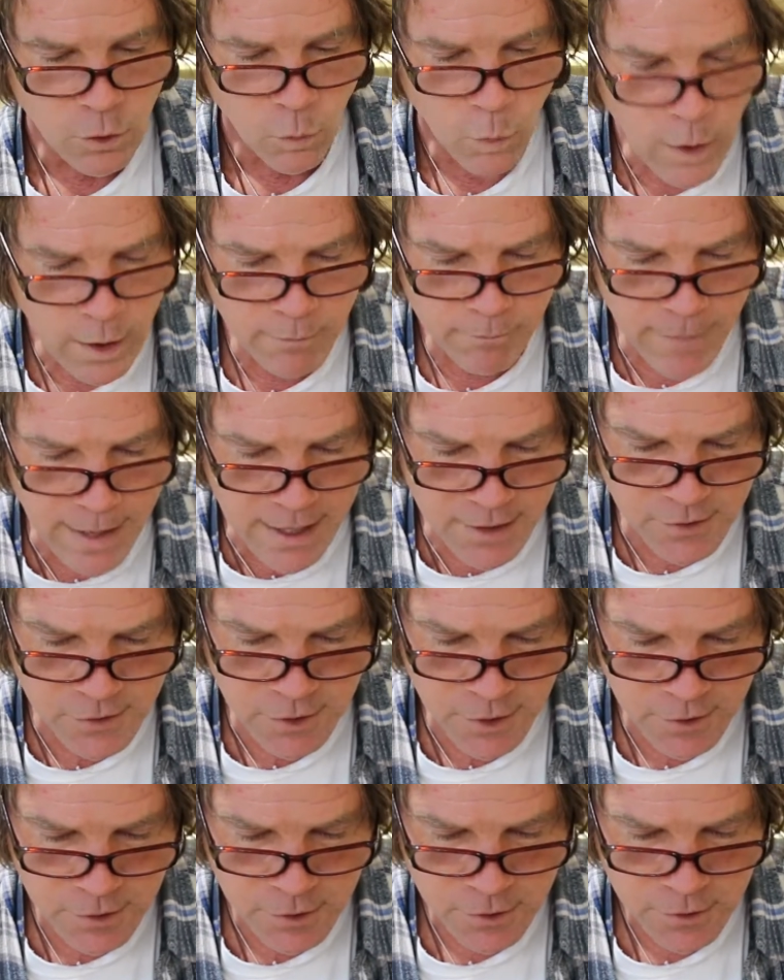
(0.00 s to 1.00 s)
What makes
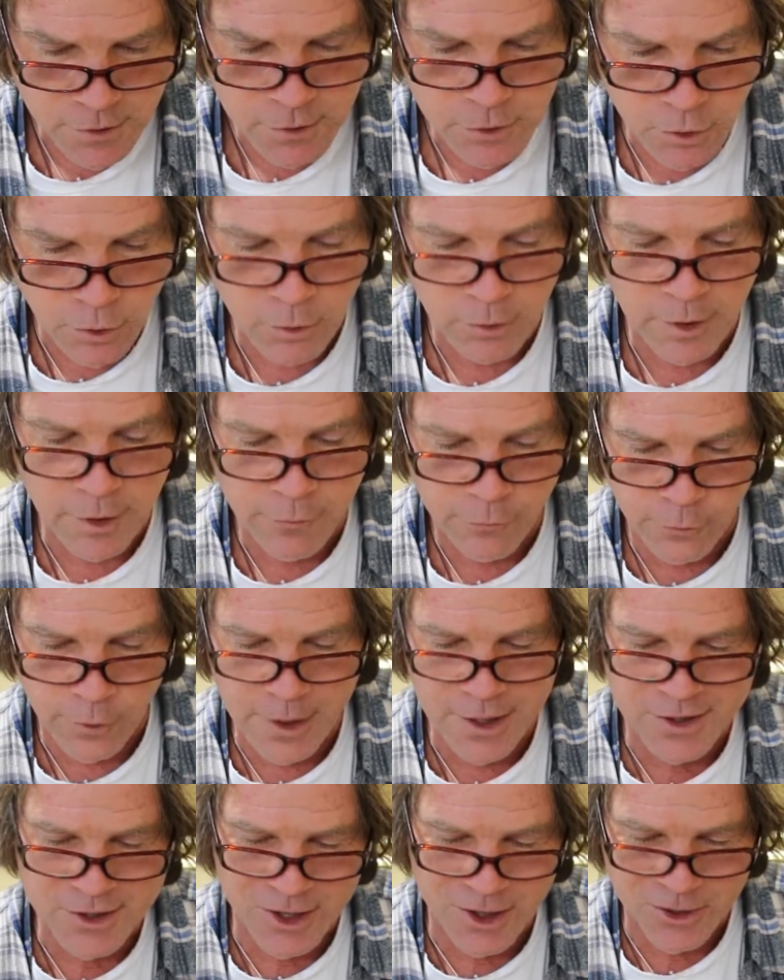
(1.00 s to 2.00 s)
us truly
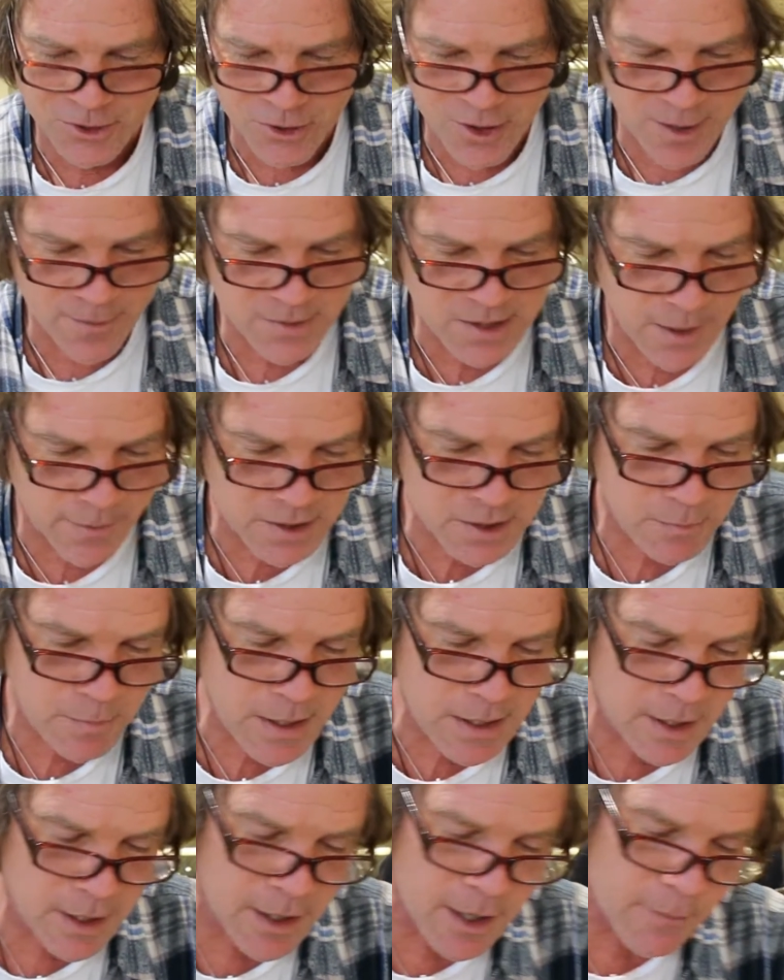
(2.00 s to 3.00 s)
free is our dreams. I'm
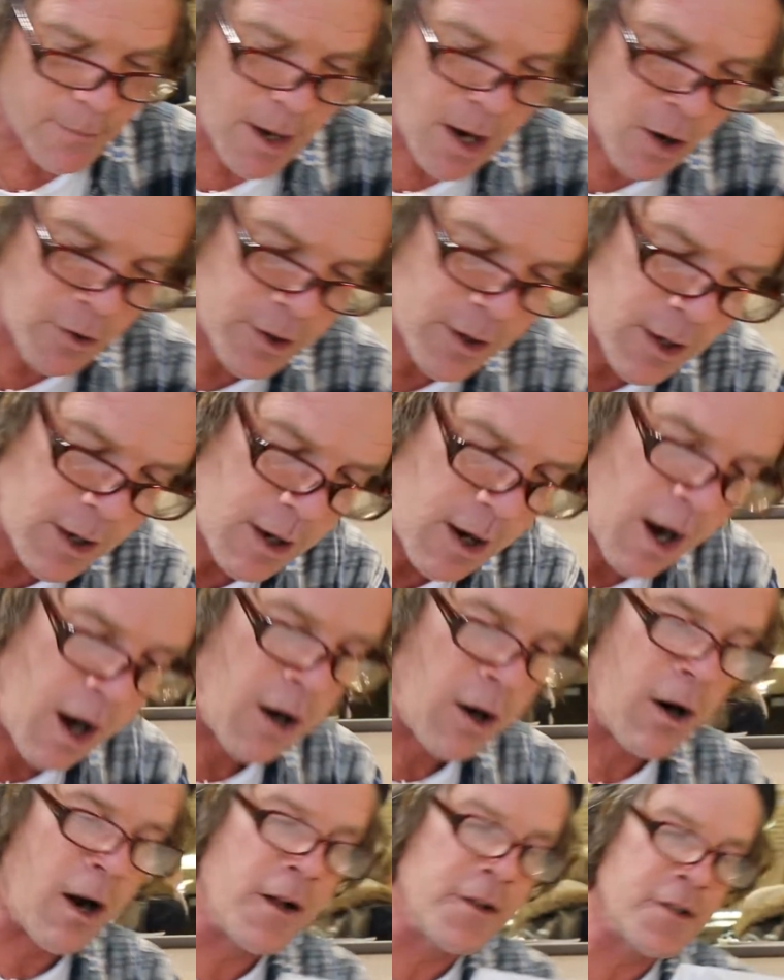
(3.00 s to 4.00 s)
speaking about
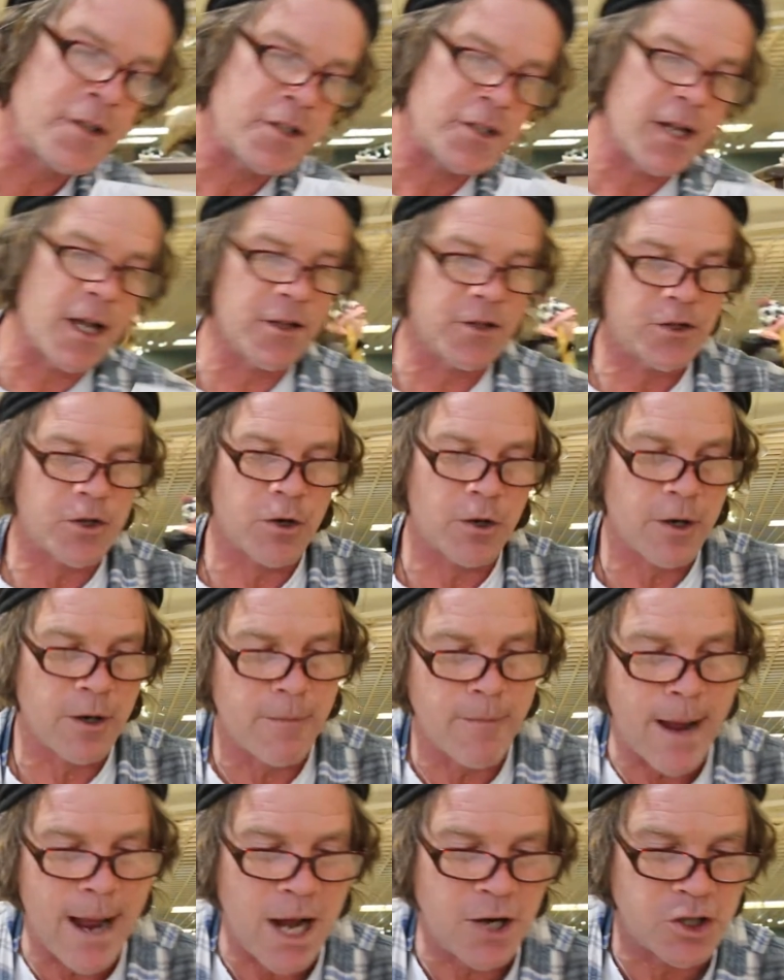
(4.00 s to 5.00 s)
our uncensored
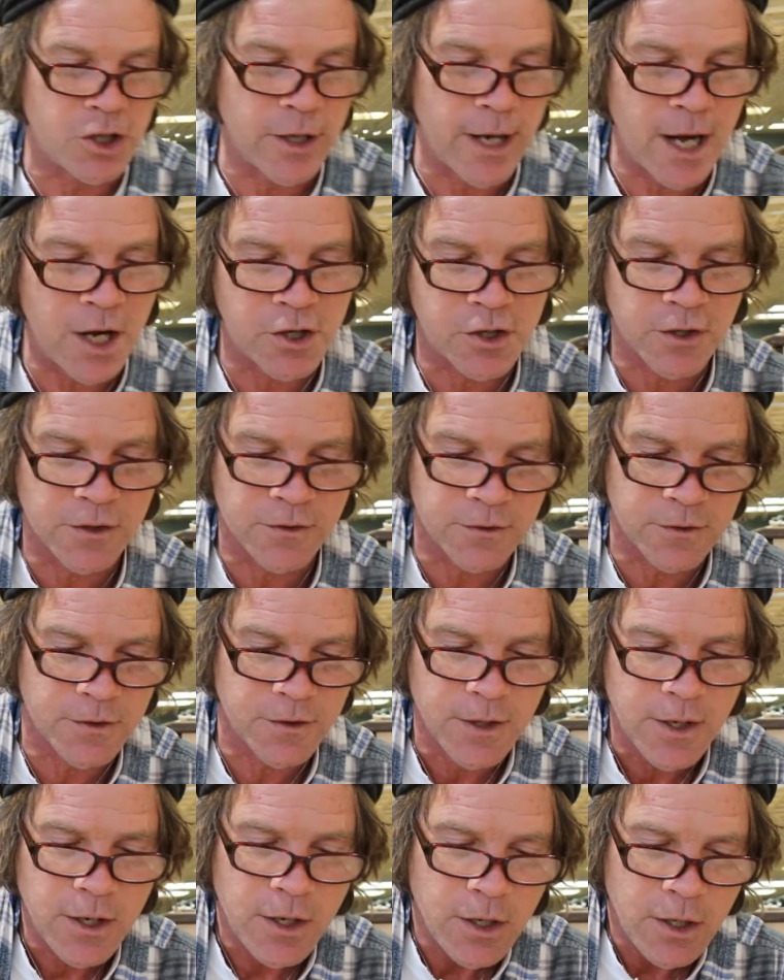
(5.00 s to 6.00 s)
imaginations.
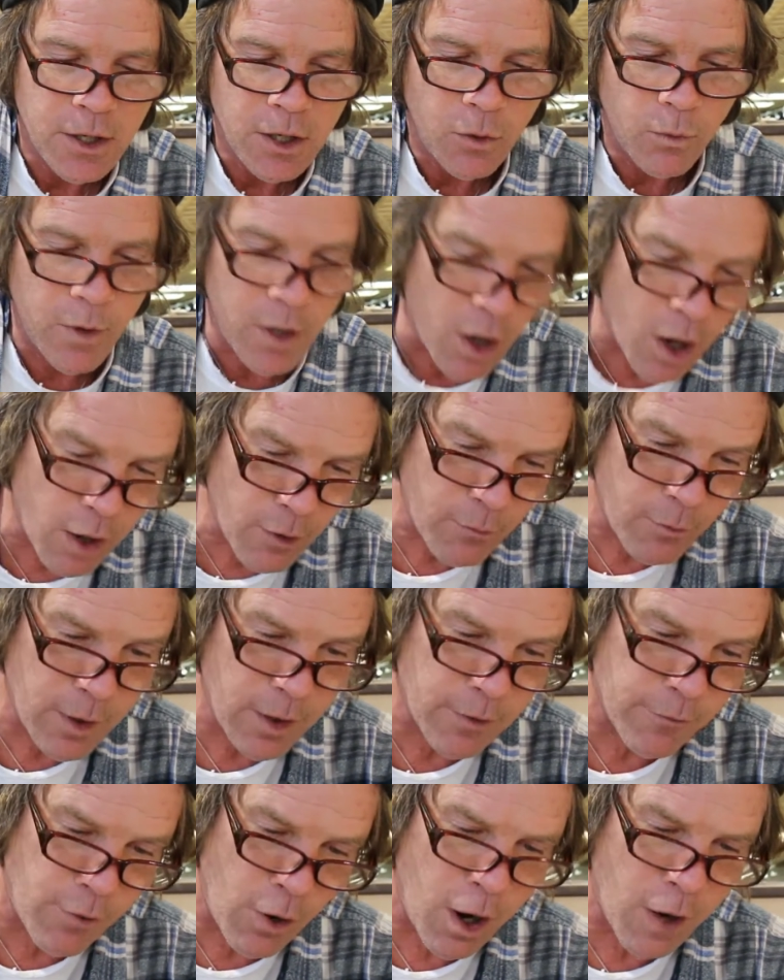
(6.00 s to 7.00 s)
We
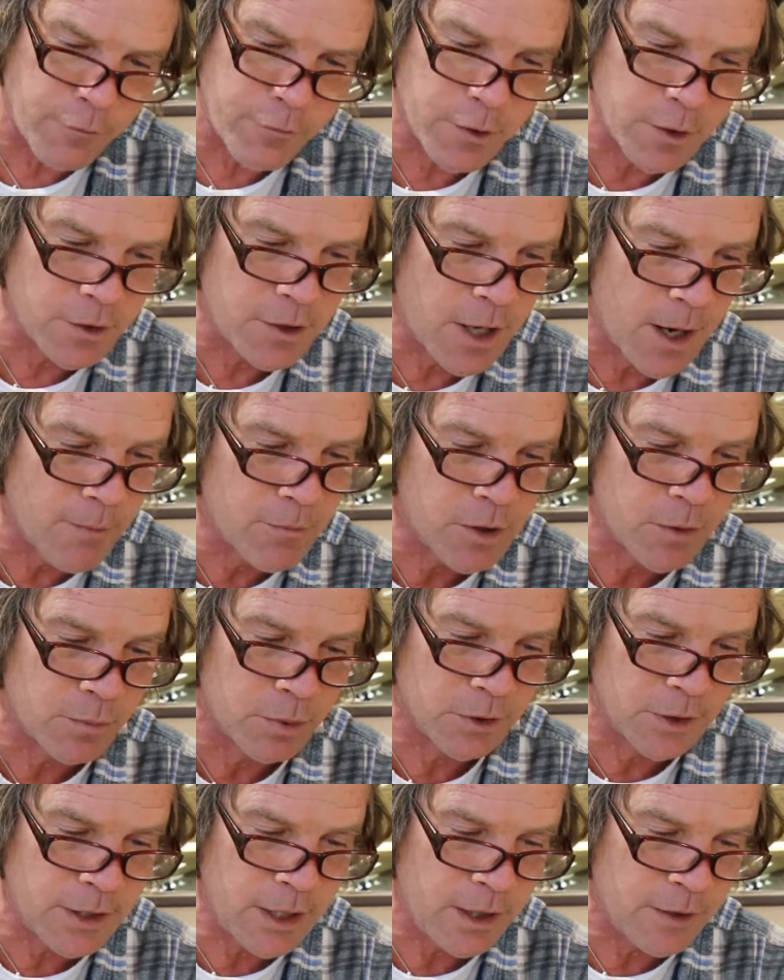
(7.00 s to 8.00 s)
have often come to
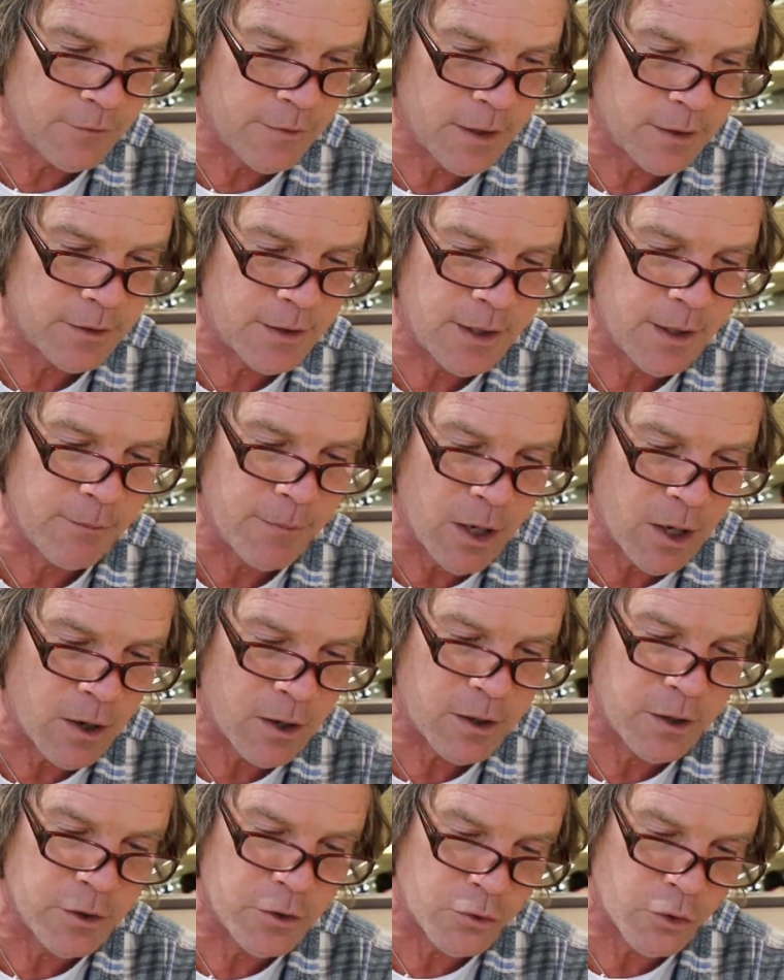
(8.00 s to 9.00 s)
believe that the
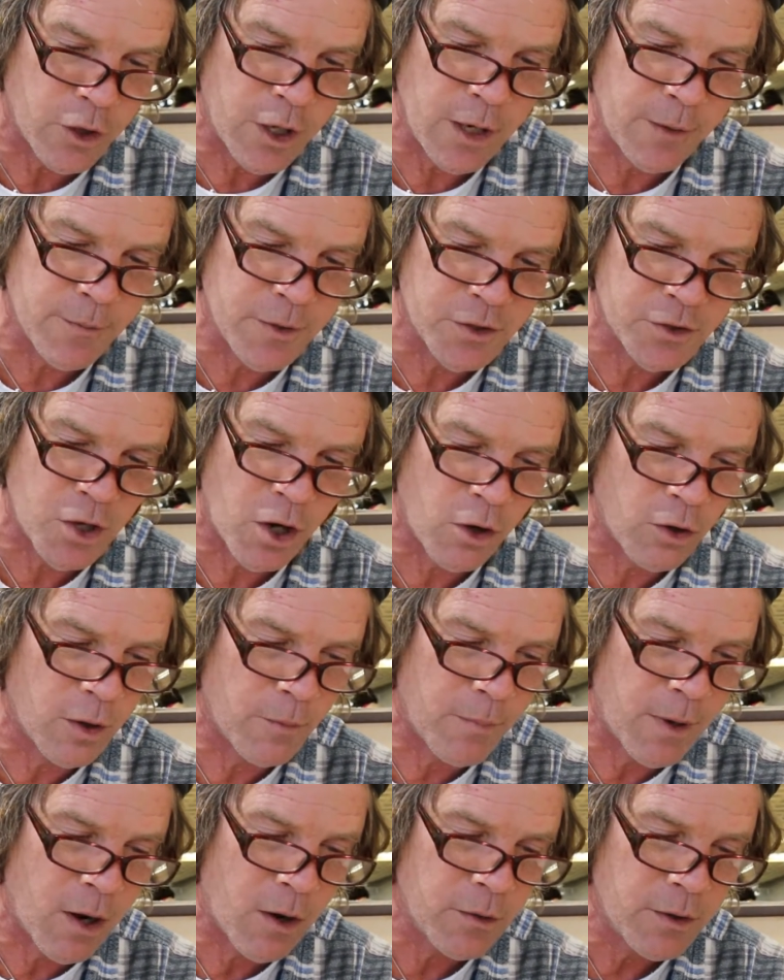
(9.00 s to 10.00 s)
American dream is all
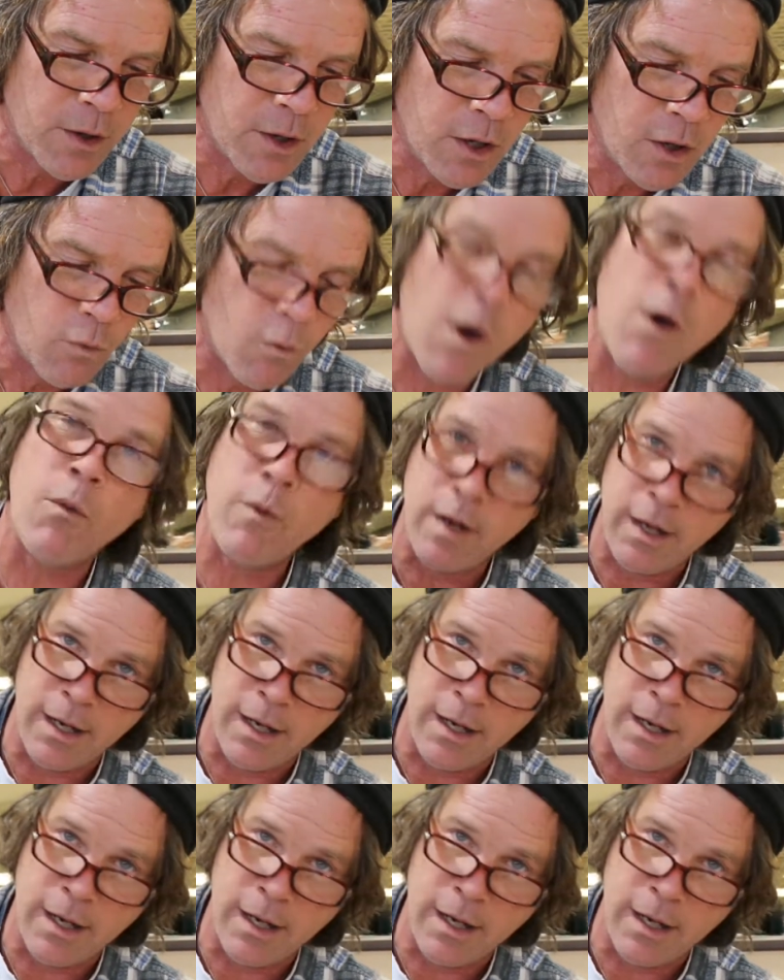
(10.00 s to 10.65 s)
about what we